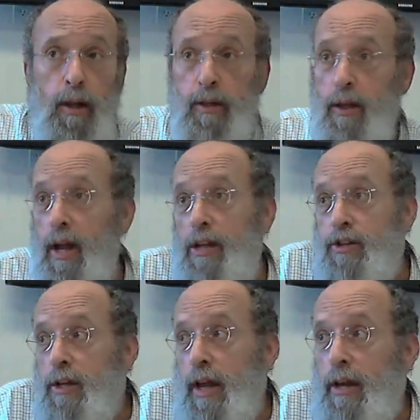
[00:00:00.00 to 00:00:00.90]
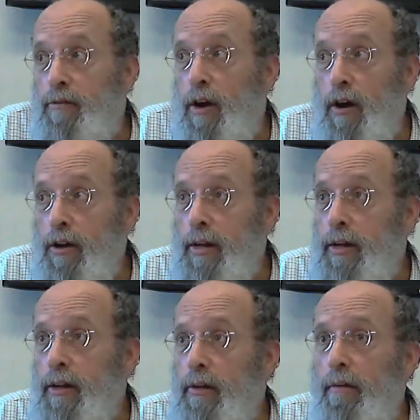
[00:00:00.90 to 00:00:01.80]
And the guy said, I never heard it.
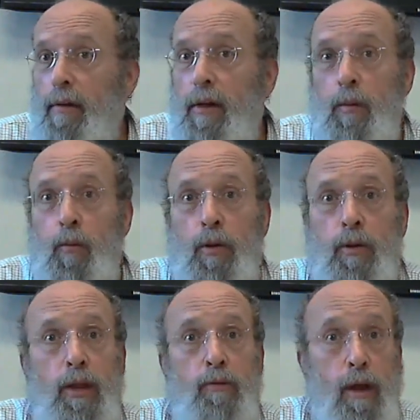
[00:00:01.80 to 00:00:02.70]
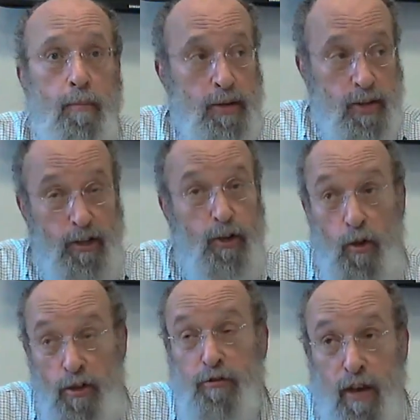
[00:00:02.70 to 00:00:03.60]
And Rabbi said, no,
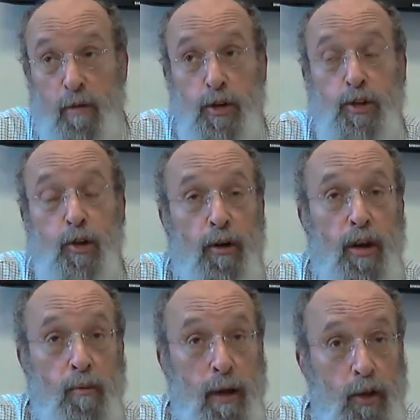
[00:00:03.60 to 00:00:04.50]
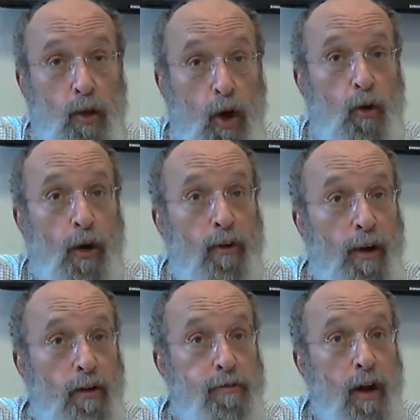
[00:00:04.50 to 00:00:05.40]
it's a famous story about your
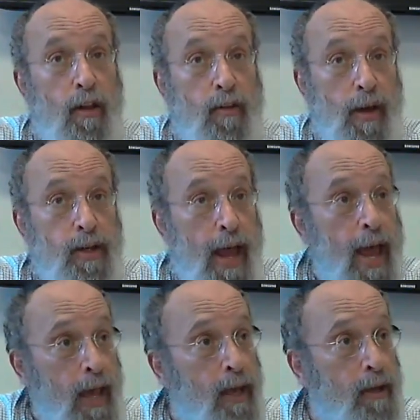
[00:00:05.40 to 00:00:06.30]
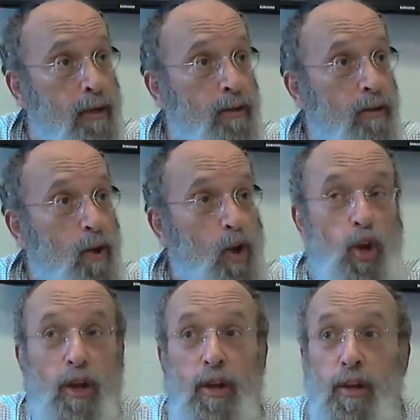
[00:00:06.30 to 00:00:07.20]
great-grandfather and an egg.
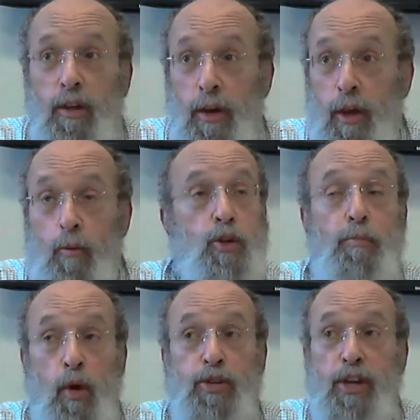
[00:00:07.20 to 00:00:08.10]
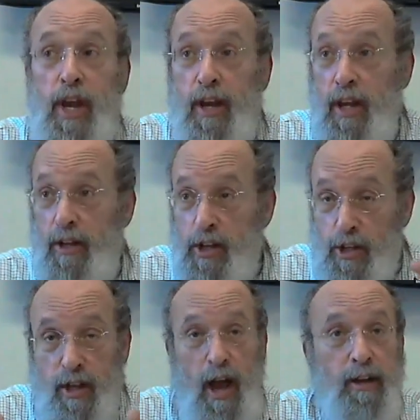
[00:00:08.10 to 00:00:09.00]
You know, he was a posek. He
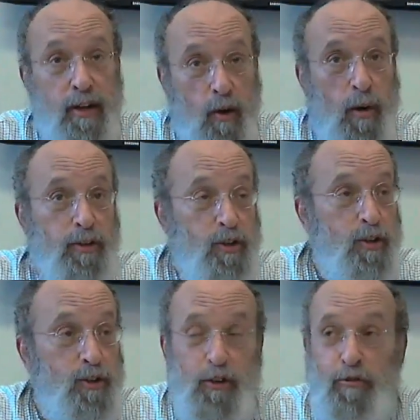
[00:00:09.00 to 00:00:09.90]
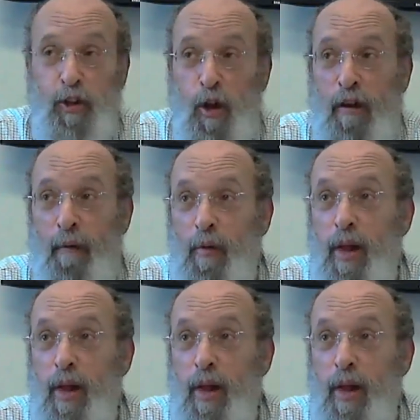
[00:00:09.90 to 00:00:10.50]
decided questions of law.